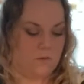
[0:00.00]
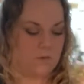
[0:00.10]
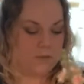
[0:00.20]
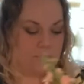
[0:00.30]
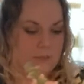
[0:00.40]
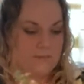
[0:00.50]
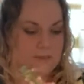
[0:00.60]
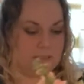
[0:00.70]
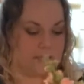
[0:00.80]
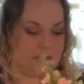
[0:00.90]
which will give
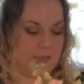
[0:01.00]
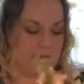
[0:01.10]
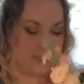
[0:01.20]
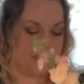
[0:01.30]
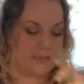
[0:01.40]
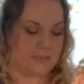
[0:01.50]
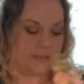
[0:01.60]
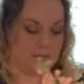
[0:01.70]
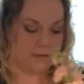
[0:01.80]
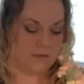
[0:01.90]
us a nice
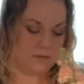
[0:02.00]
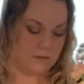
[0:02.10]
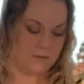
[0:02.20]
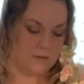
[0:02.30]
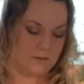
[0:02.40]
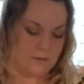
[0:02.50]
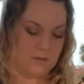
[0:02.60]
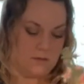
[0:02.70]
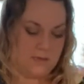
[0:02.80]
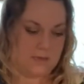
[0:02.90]

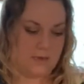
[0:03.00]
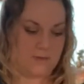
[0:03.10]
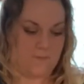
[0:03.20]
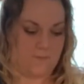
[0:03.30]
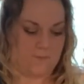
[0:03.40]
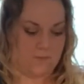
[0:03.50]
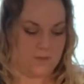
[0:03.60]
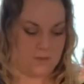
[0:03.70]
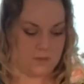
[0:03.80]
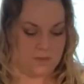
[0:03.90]
kind of,
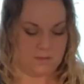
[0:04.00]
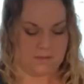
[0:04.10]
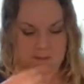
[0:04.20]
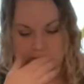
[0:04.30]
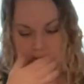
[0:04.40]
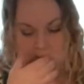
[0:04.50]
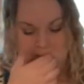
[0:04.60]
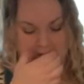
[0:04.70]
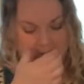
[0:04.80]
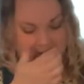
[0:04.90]

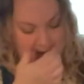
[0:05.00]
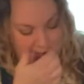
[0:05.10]
and we may